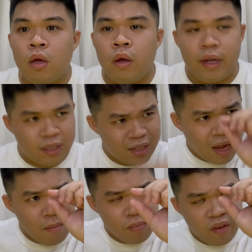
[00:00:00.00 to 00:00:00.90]
And
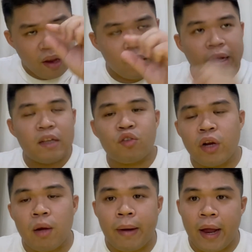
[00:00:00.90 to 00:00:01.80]
something that
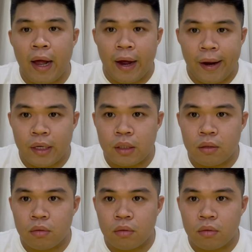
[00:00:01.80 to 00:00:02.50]
triggered my eyes